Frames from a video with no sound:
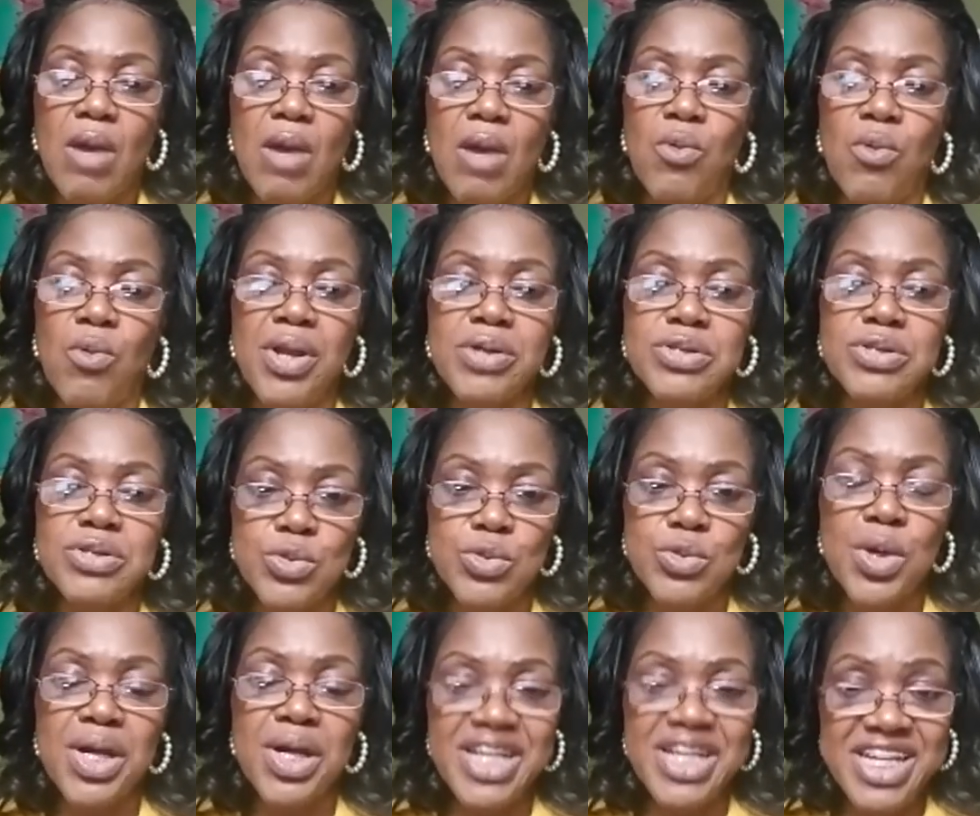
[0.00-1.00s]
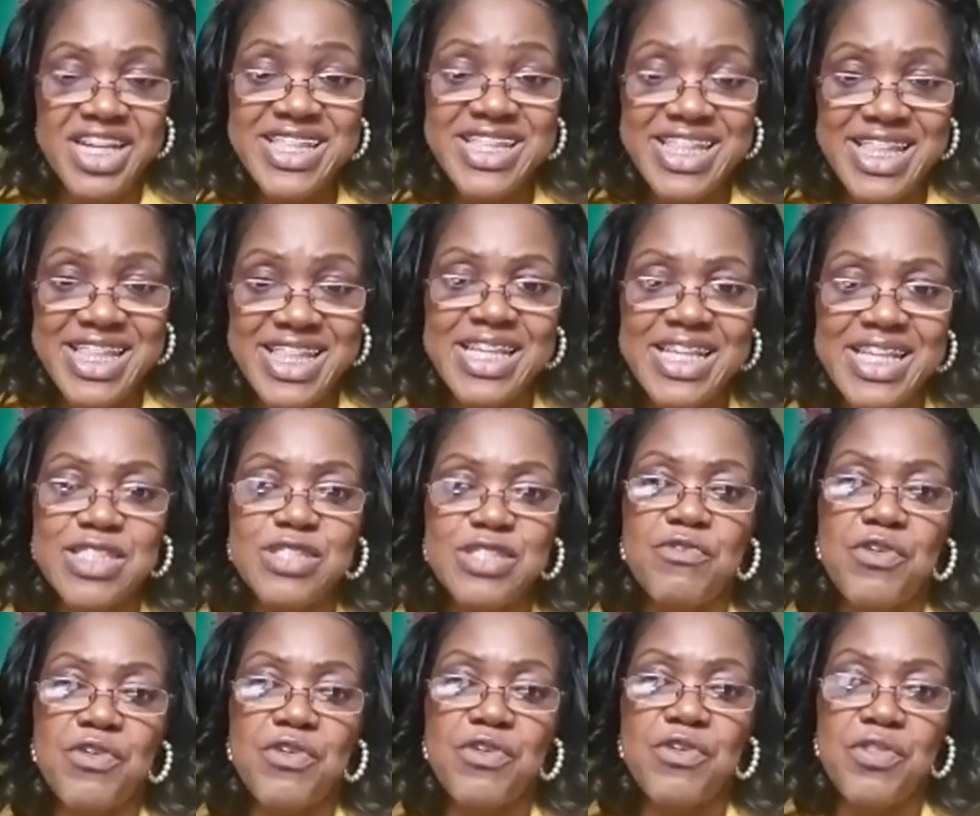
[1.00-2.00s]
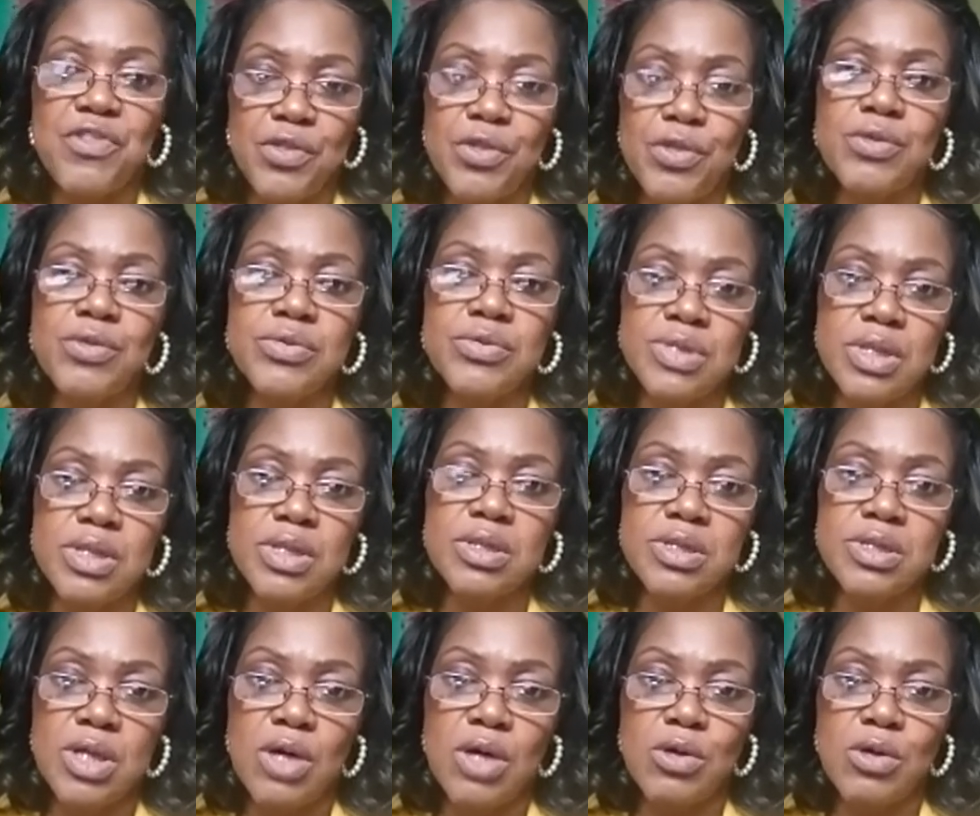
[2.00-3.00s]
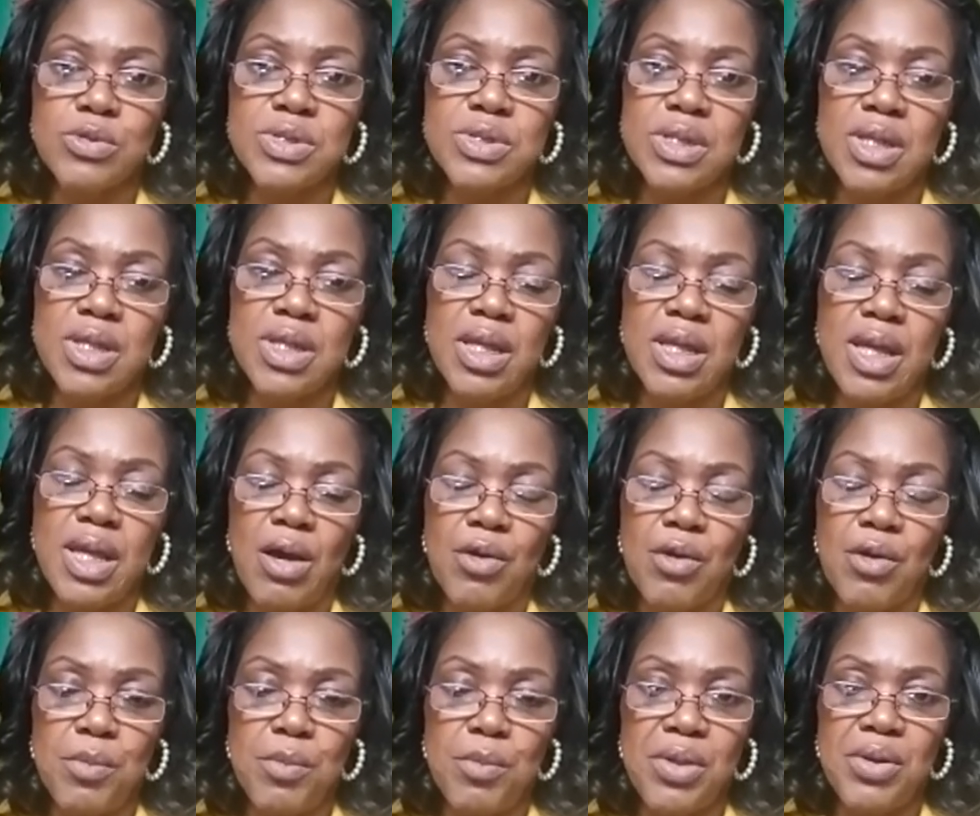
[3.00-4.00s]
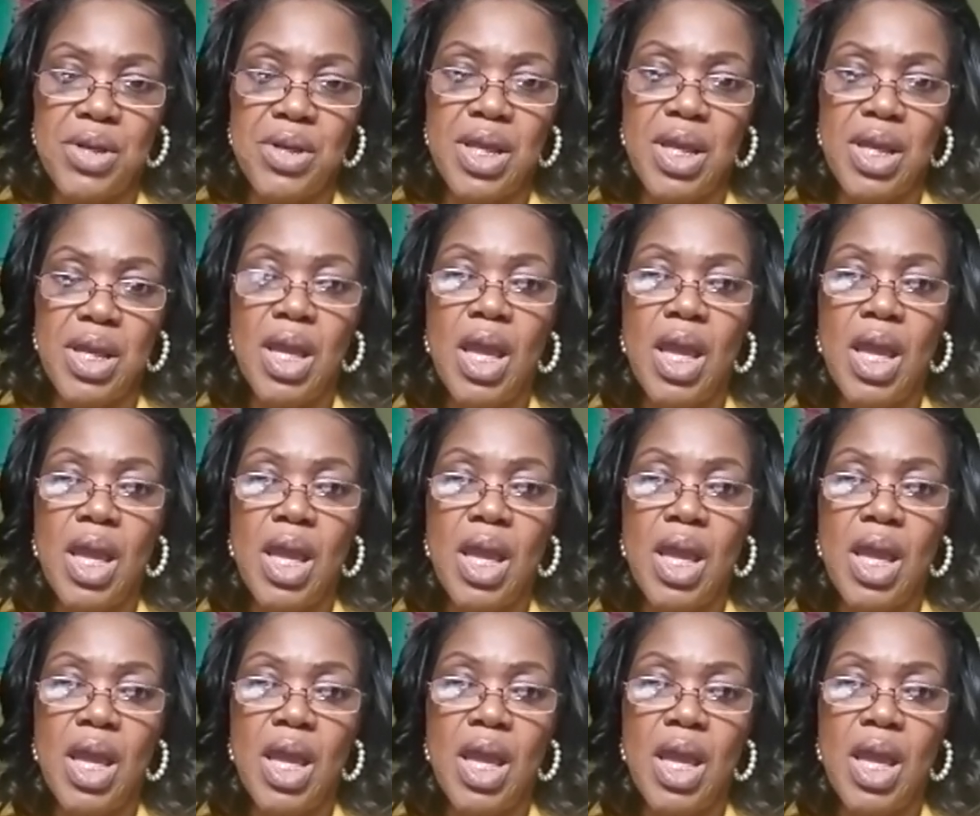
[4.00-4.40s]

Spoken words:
We are doing good things for the youth and adults in our community.